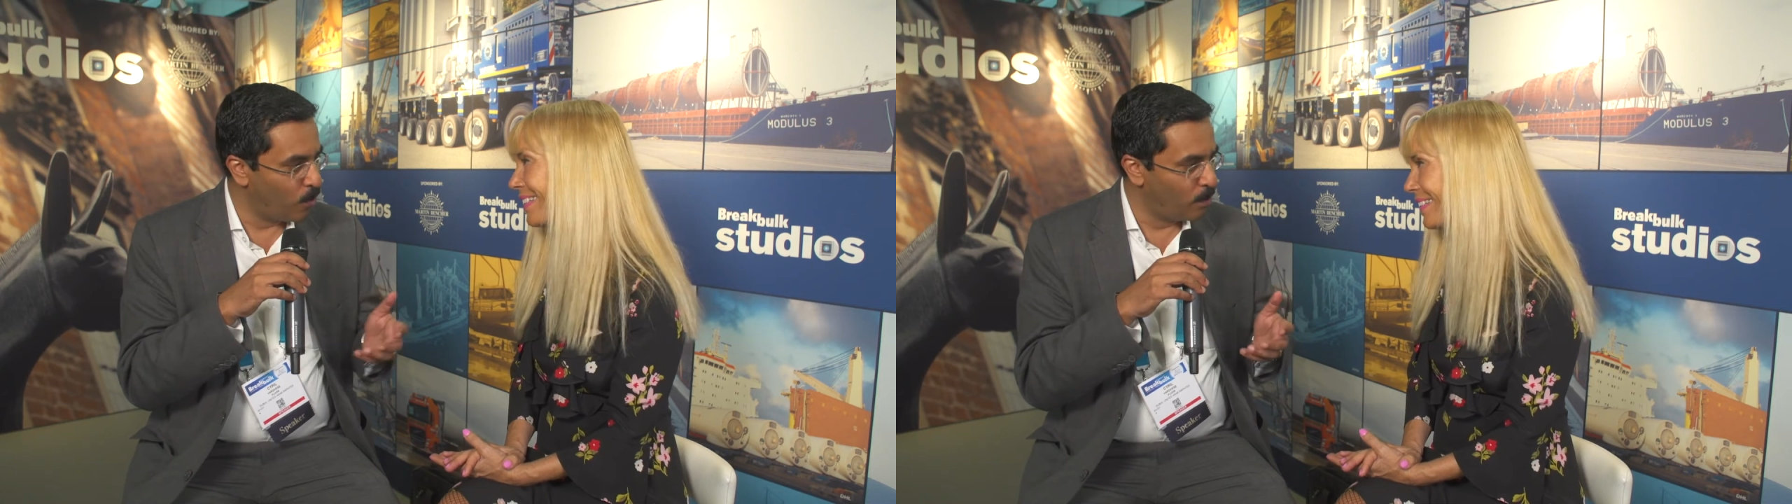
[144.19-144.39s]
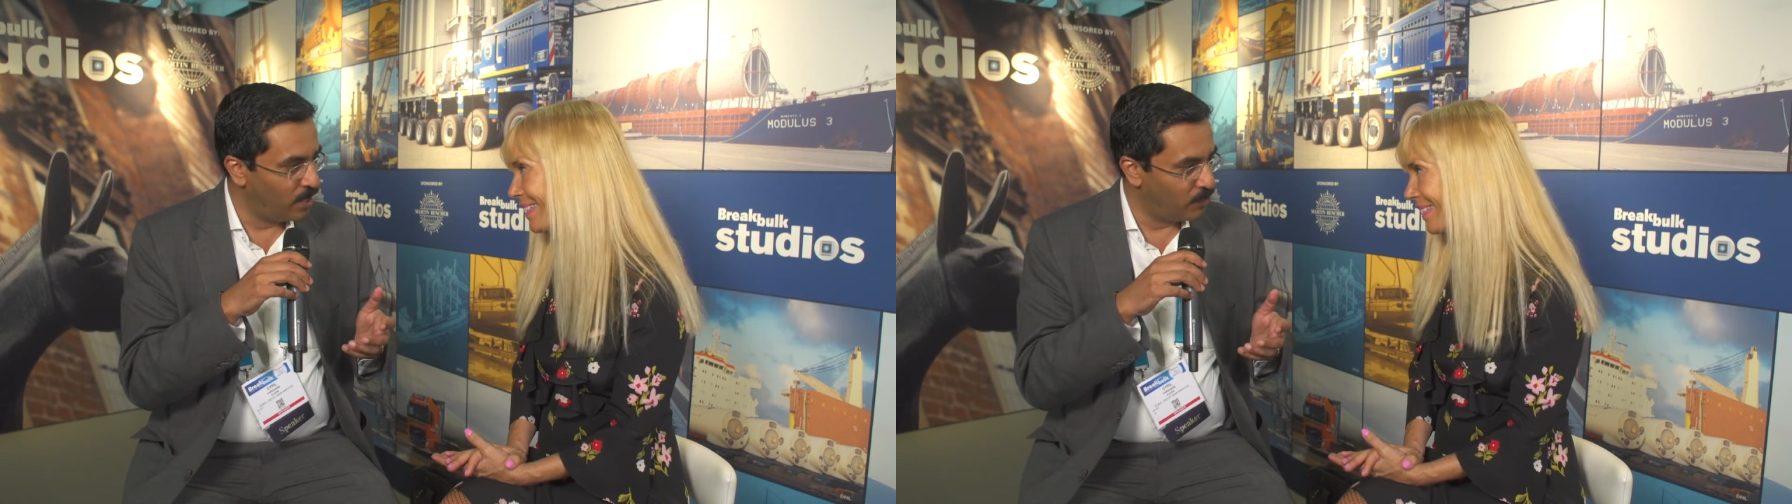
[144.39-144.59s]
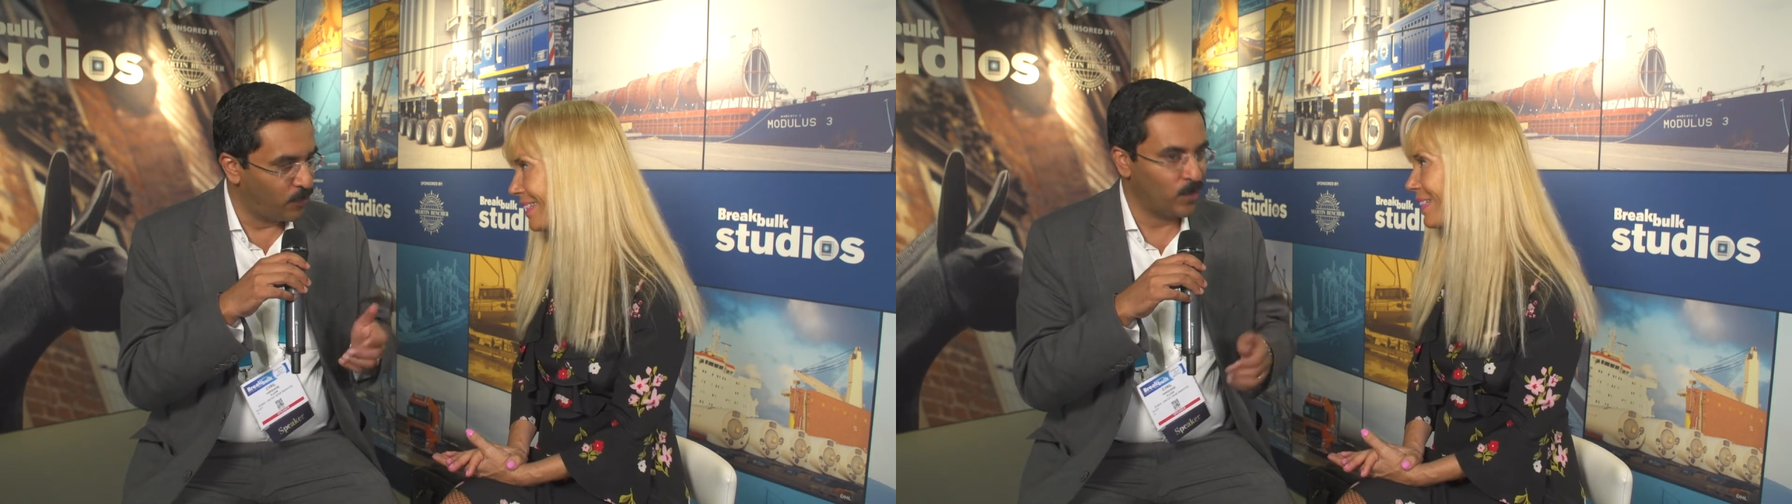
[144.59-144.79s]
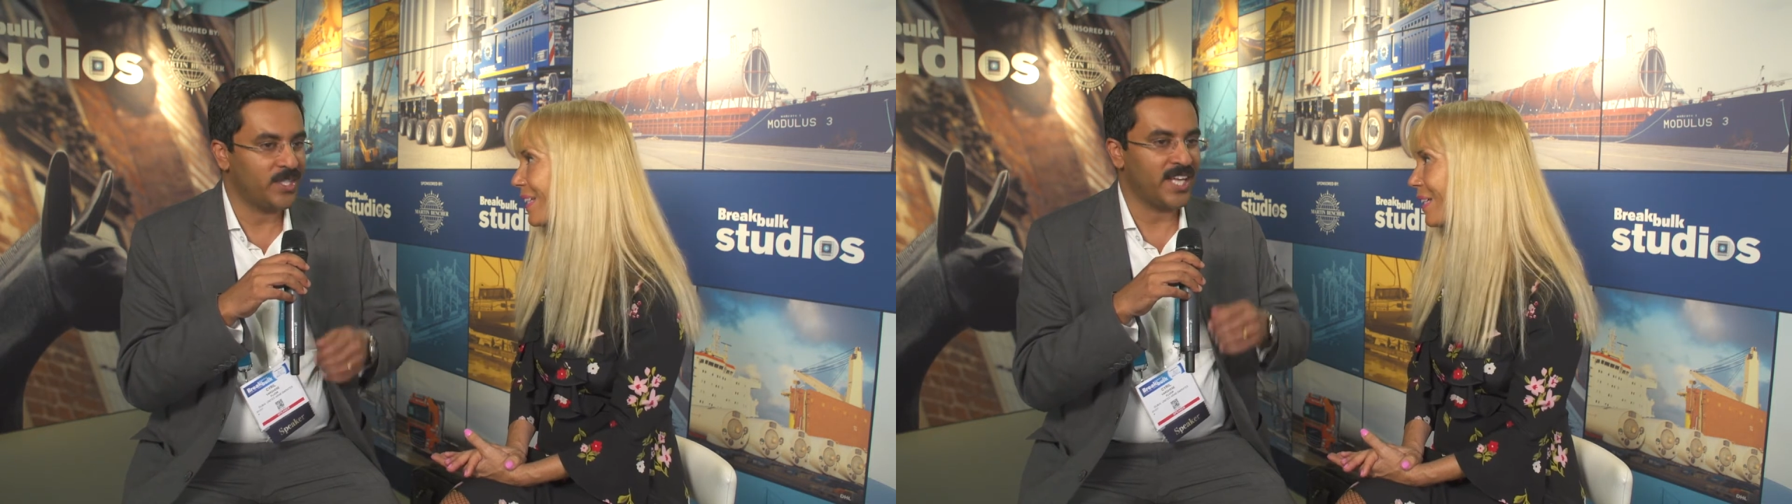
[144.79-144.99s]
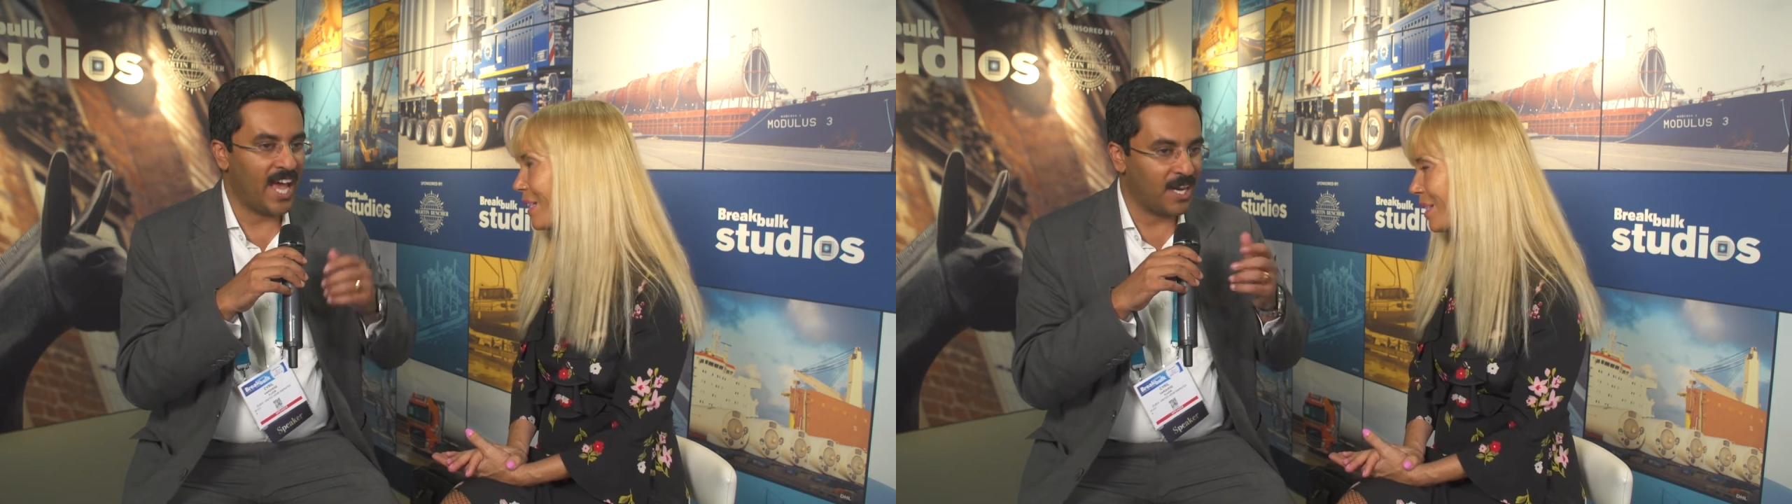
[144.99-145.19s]
mobile
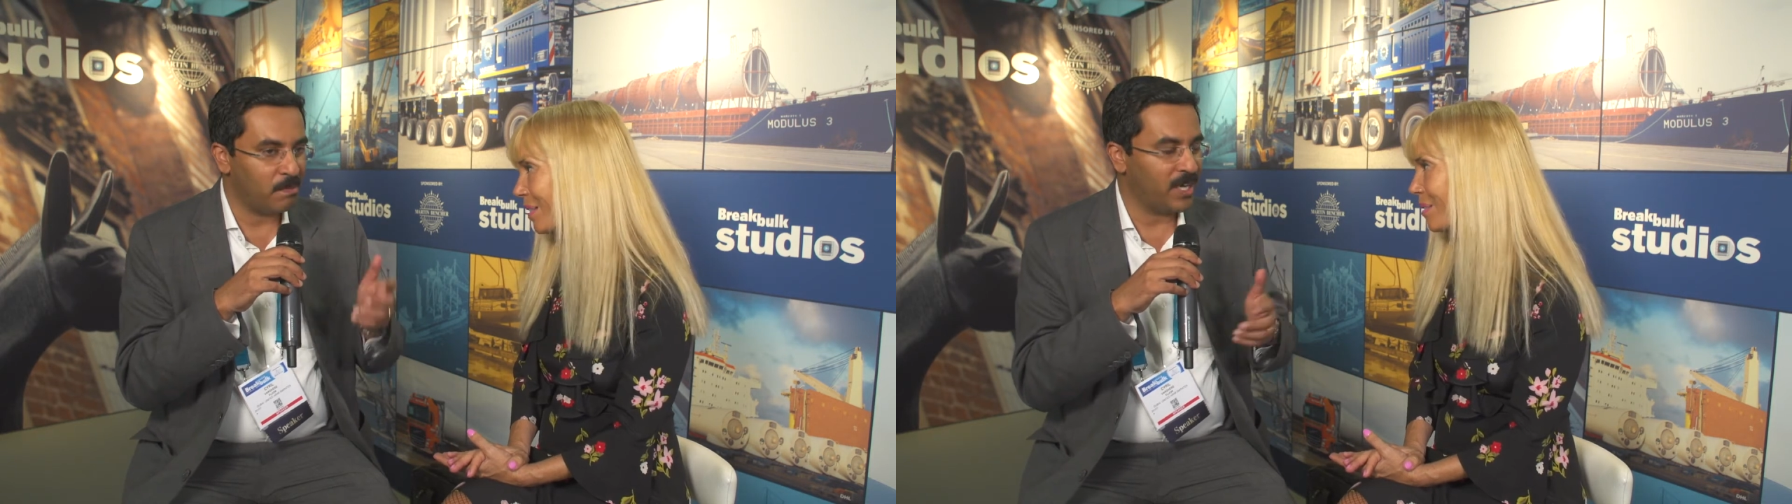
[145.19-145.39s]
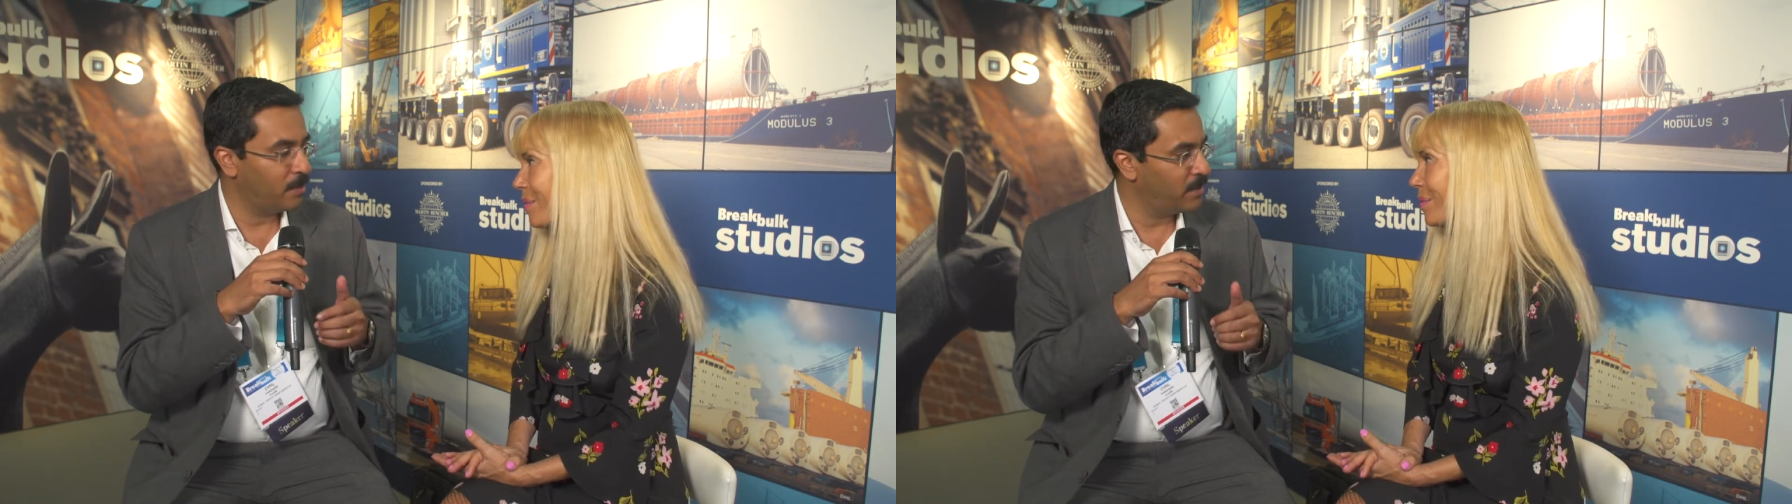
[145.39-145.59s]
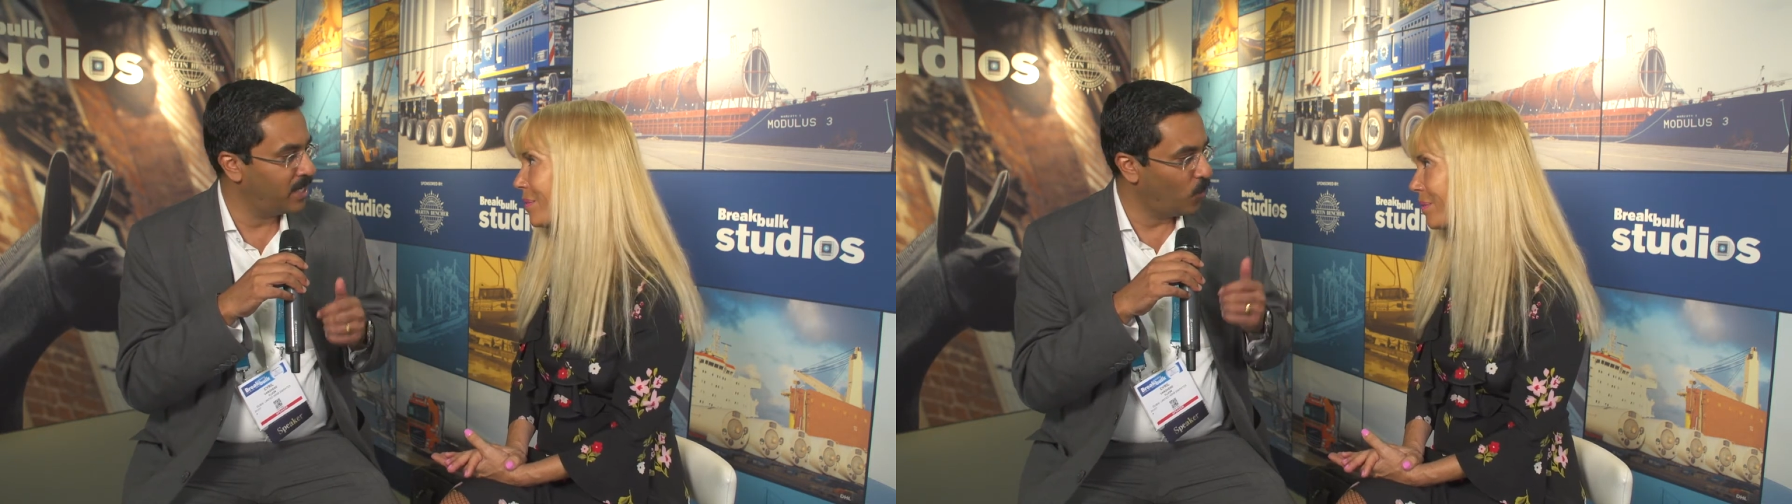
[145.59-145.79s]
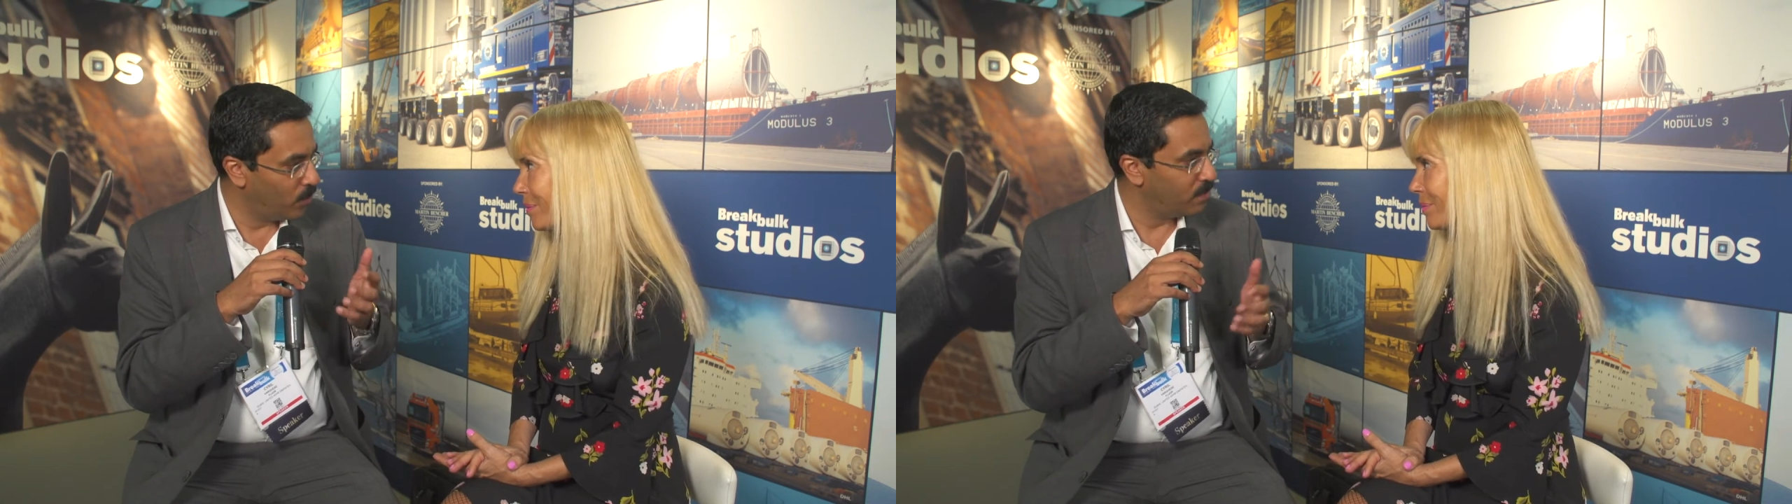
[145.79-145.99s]
phones and becoming